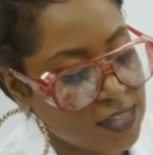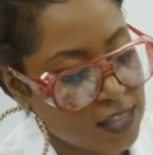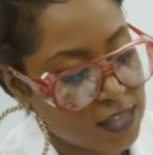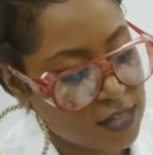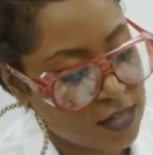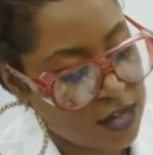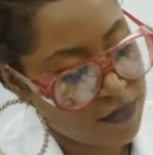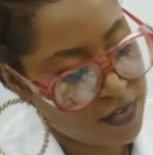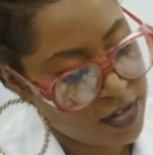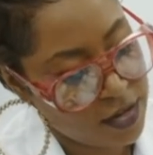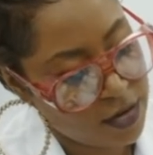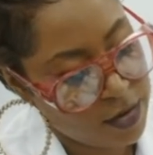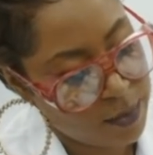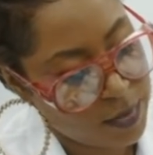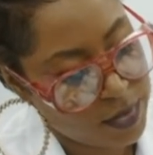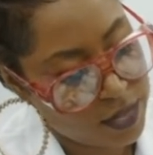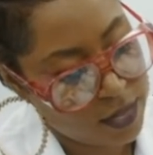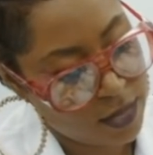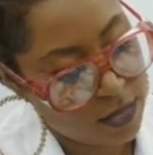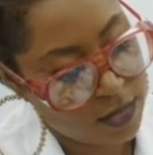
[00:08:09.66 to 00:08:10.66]
took this off here
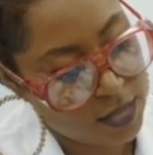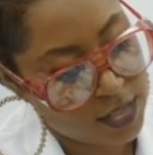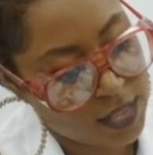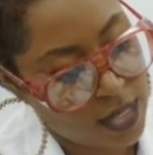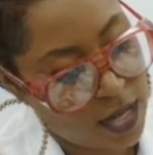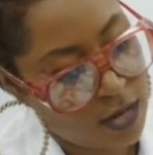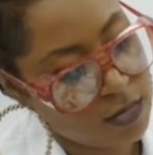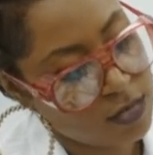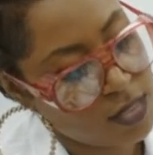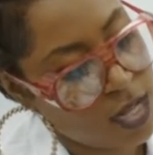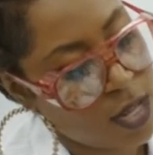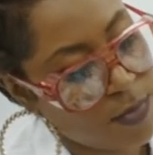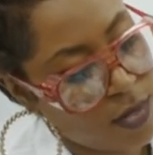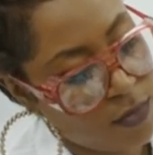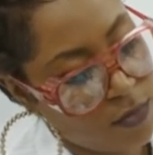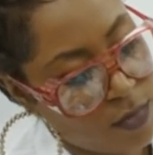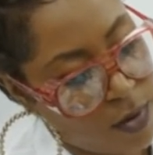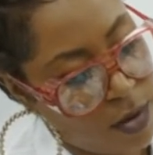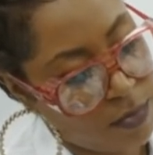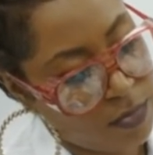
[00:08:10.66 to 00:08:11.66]
and put it on this countertop,
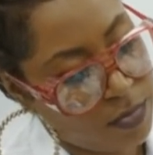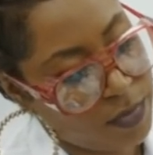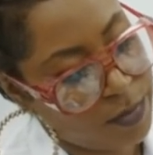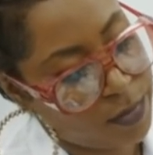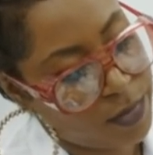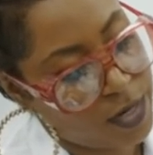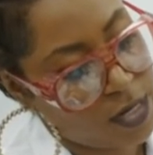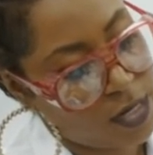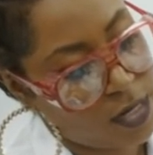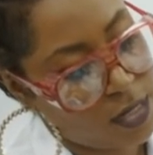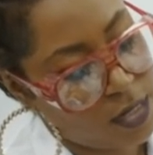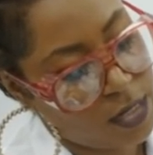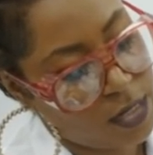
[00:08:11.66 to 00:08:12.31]
it would probably break.